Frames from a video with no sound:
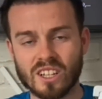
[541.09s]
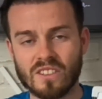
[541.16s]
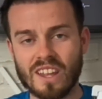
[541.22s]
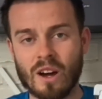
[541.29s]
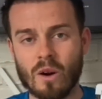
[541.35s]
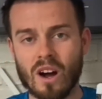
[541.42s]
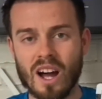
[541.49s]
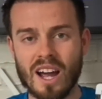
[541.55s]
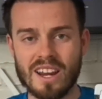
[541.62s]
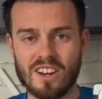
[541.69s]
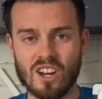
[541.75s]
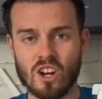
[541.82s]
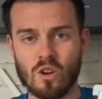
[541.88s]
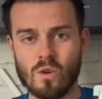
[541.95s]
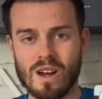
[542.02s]
Now, I
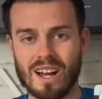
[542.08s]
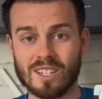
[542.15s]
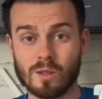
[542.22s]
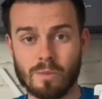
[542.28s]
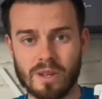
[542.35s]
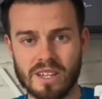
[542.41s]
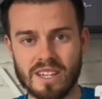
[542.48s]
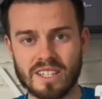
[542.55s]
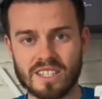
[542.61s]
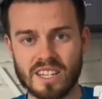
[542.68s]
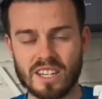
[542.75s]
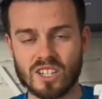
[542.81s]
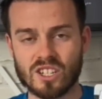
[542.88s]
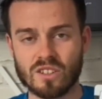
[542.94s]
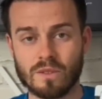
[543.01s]
know as a PE
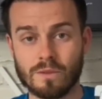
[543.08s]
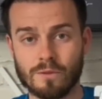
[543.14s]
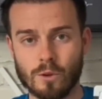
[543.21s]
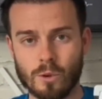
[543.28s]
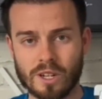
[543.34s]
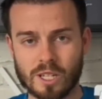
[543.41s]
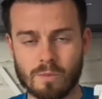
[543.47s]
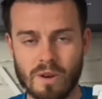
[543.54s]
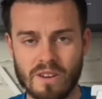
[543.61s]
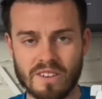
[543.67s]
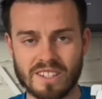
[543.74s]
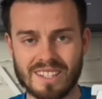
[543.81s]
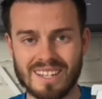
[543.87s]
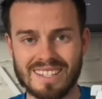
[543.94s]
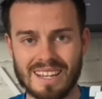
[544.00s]
teacher and through experiences